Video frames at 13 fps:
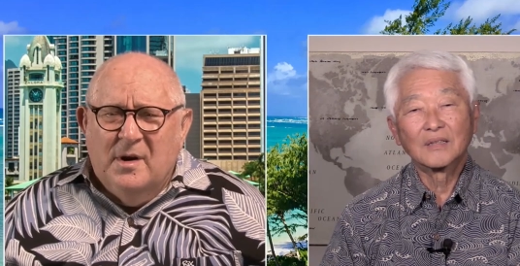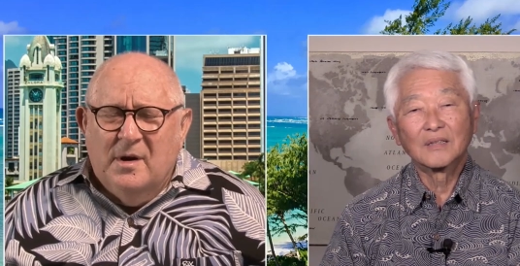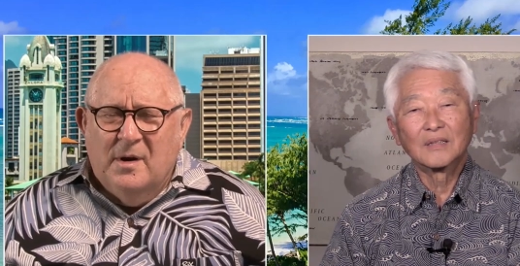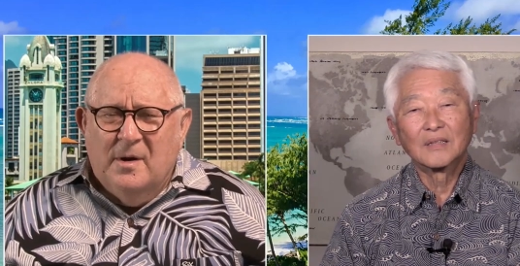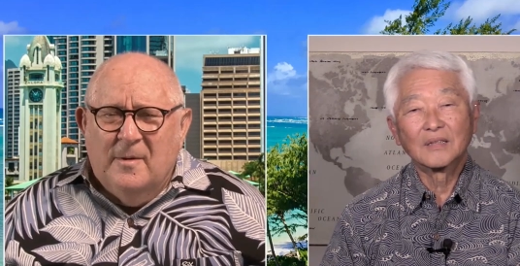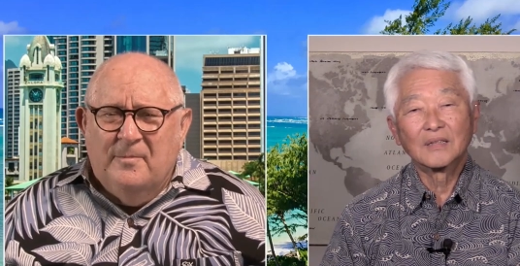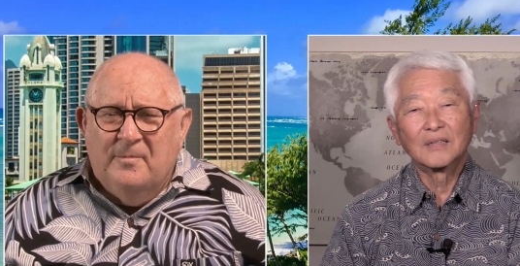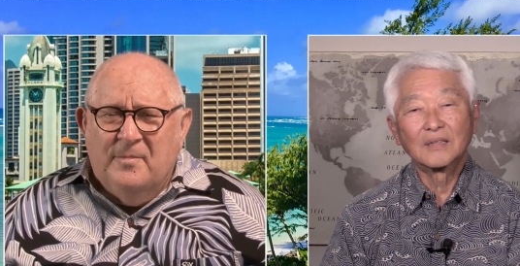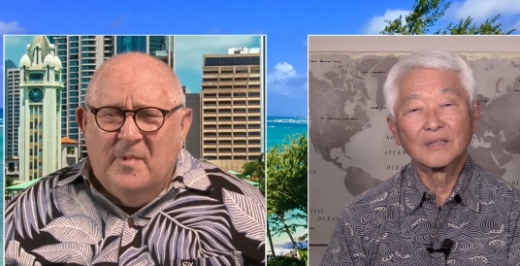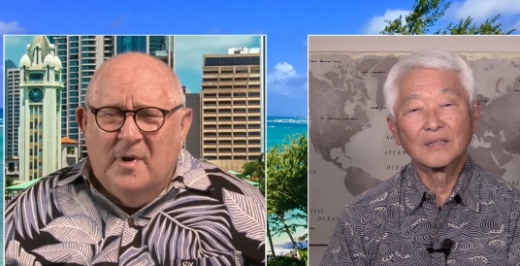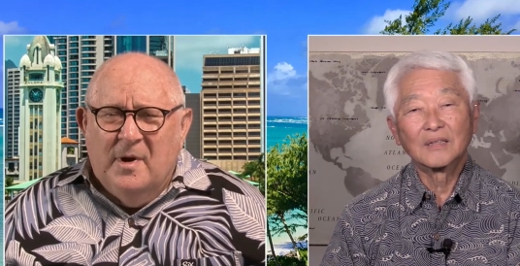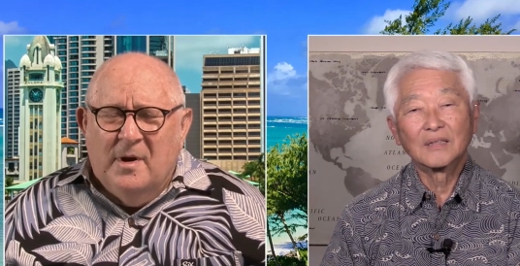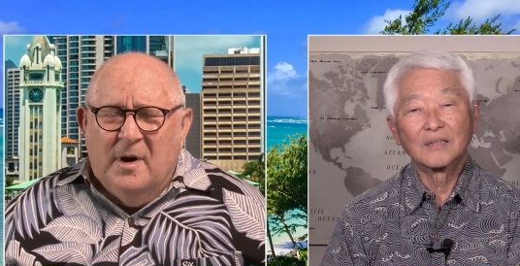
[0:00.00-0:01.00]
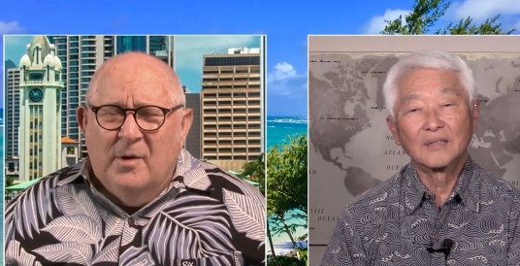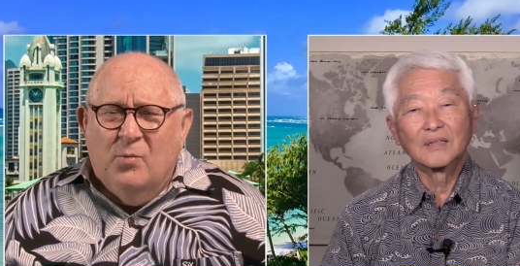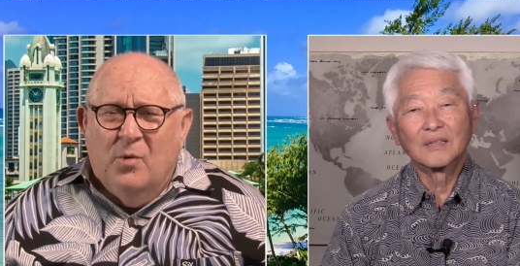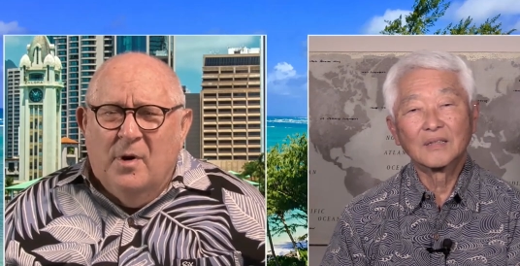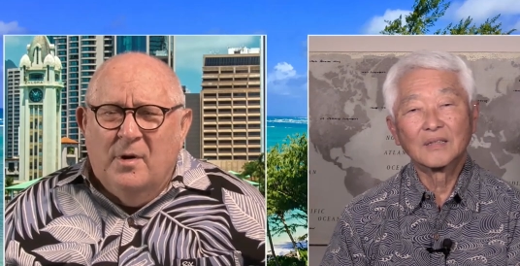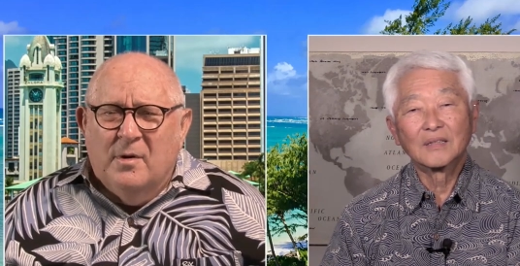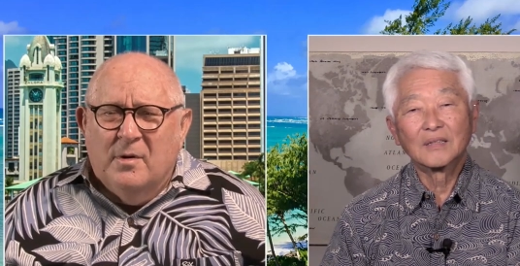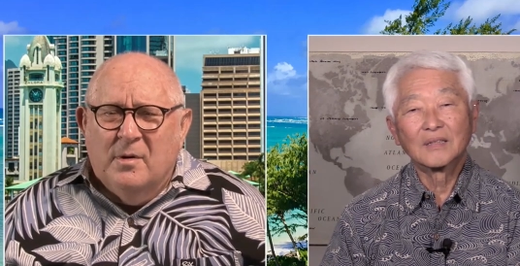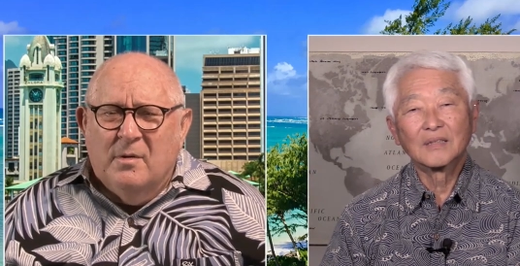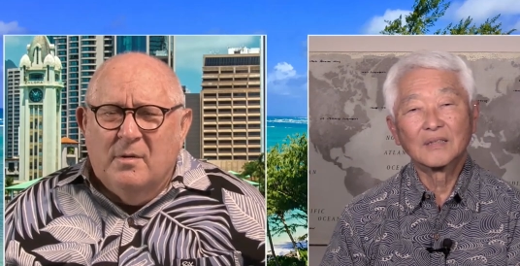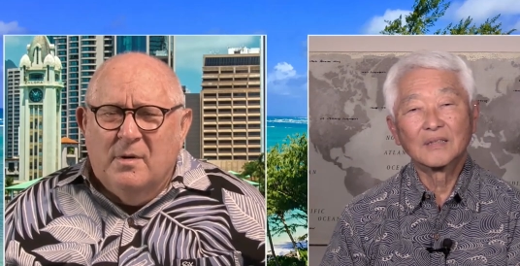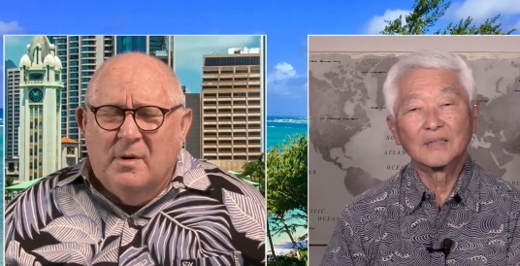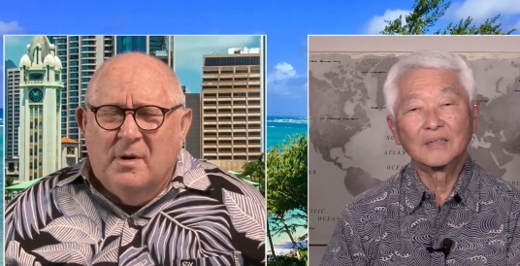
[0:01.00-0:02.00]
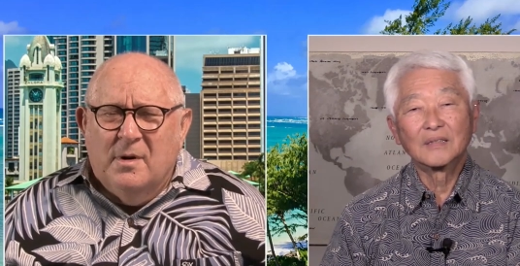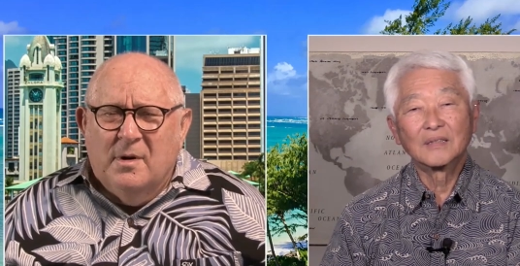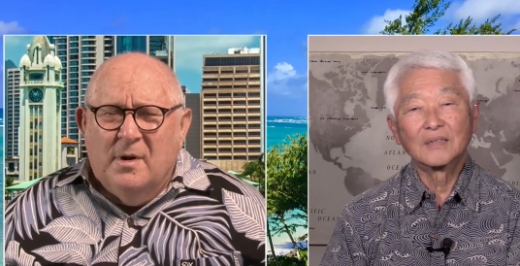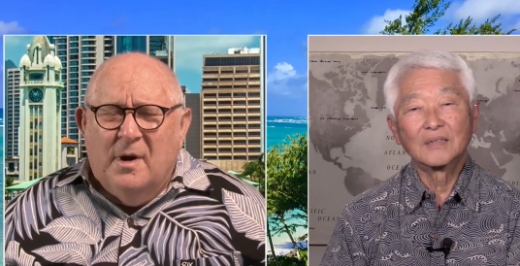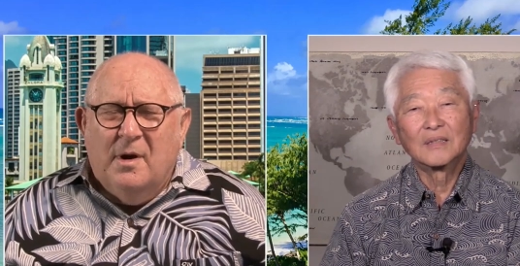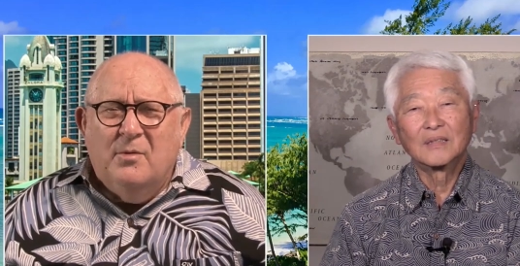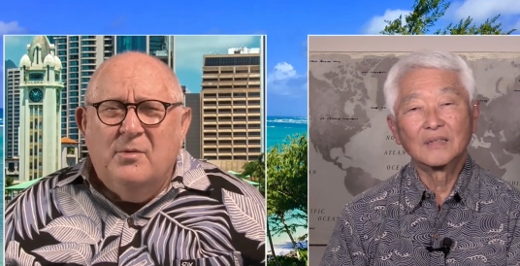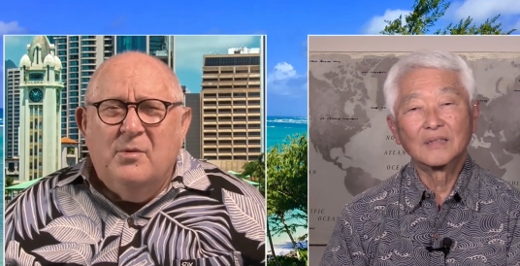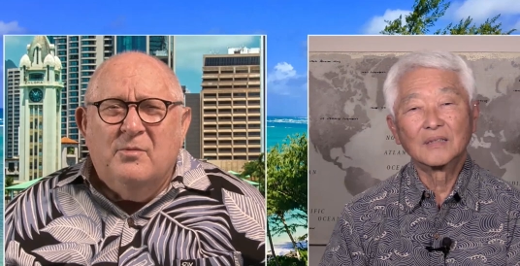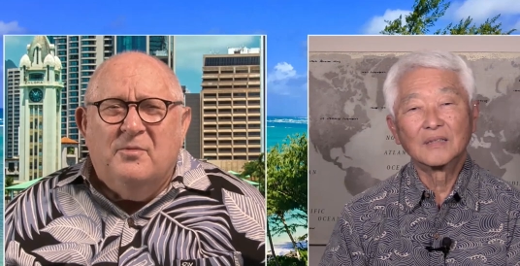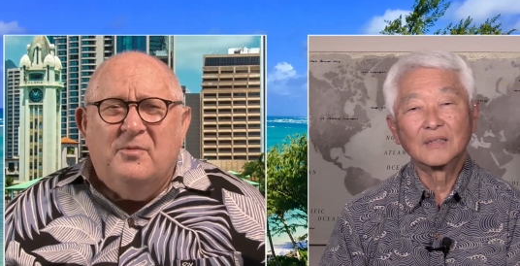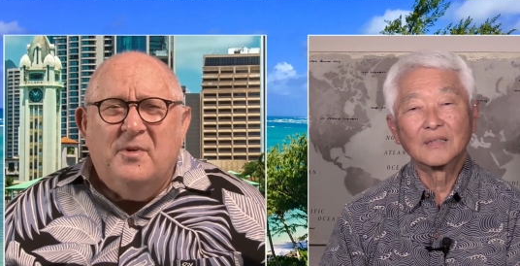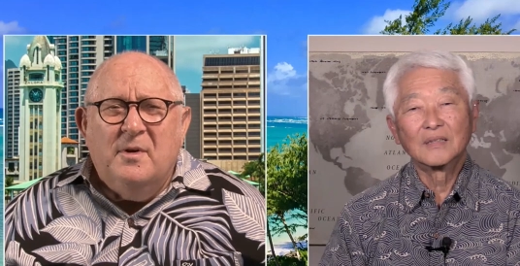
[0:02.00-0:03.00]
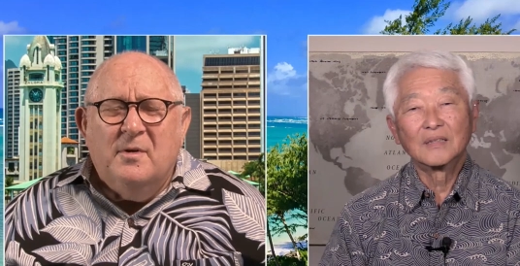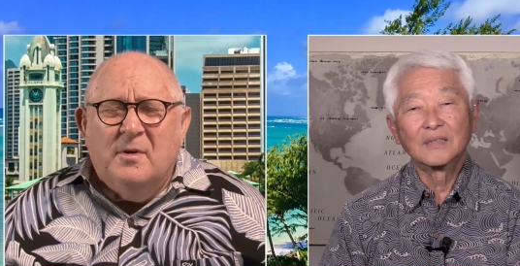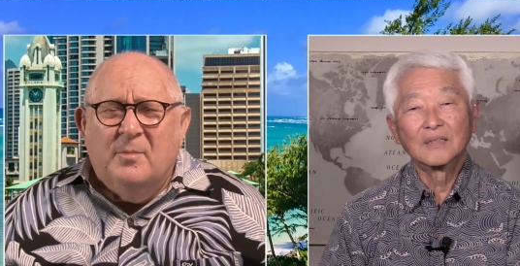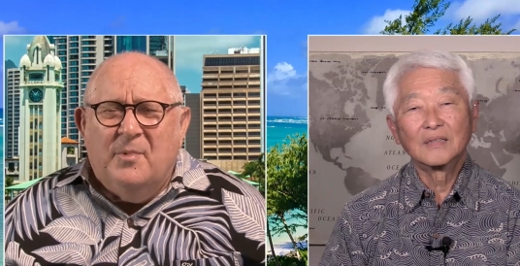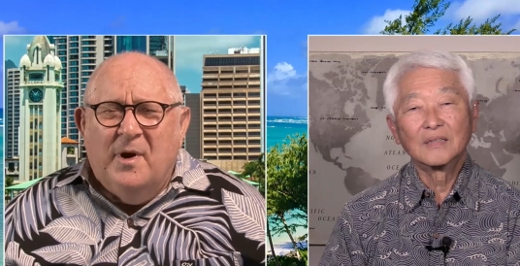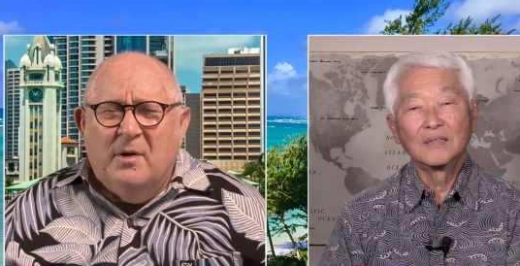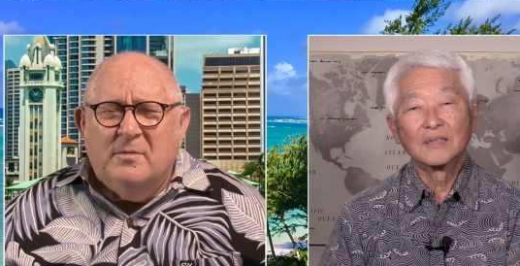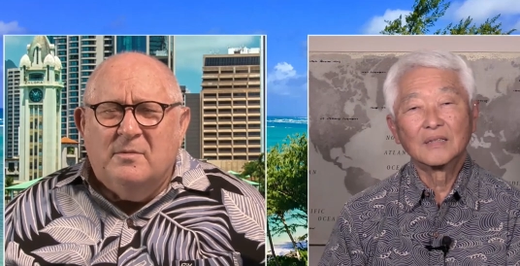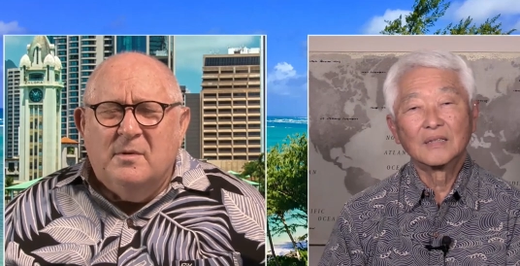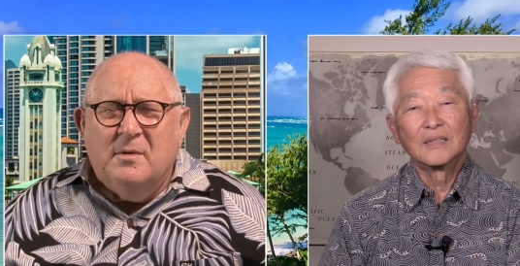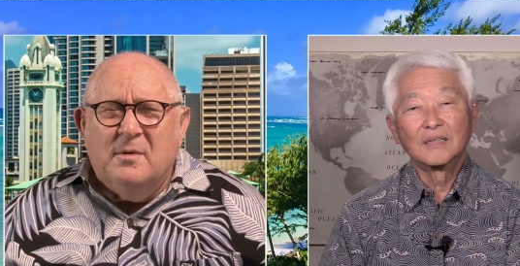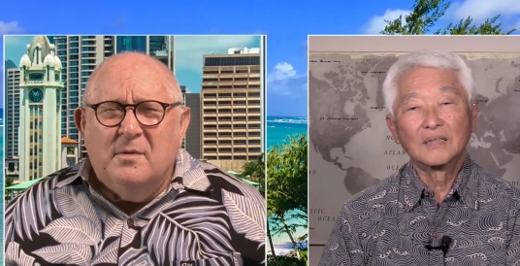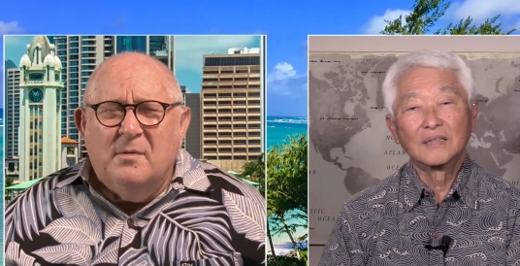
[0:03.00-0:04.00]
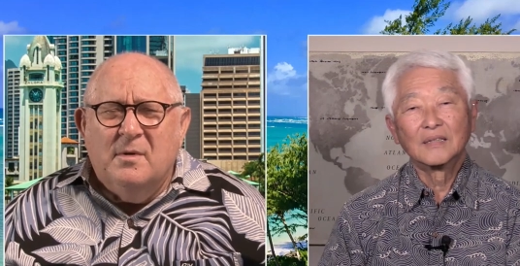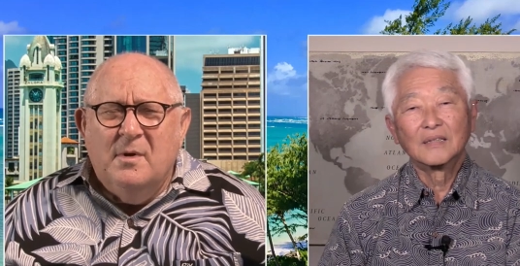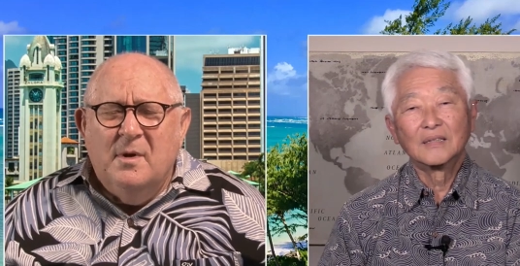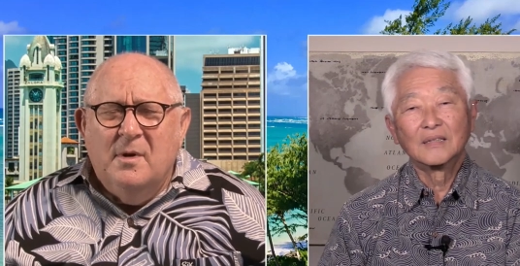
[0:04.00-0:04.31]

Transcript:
Speaker 1: Um, and I wonder uh, how you feel about the,